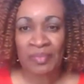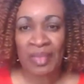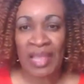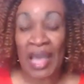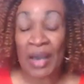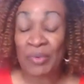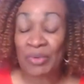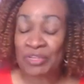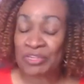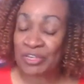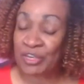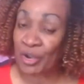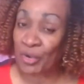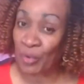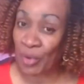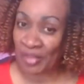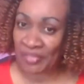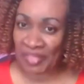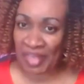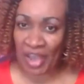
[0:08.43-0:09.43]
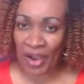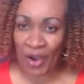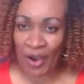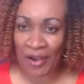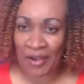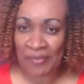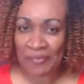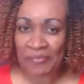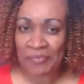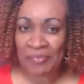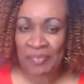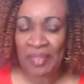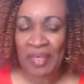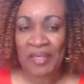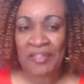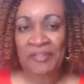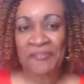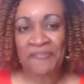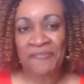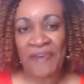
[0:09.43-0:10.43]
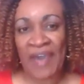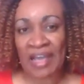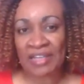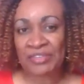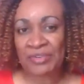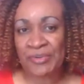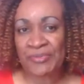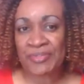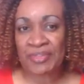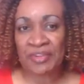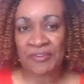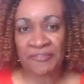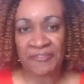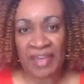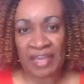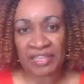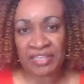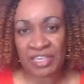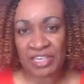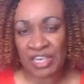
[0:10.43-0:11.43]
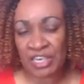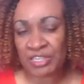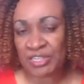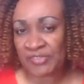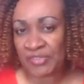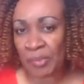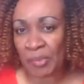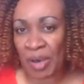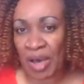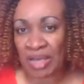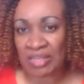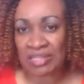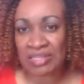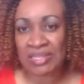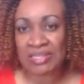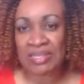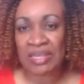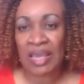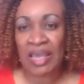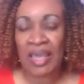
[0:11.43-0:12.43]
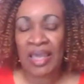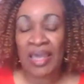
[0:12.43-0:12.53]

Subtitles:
I will share what they are, the factors that affect each of the models,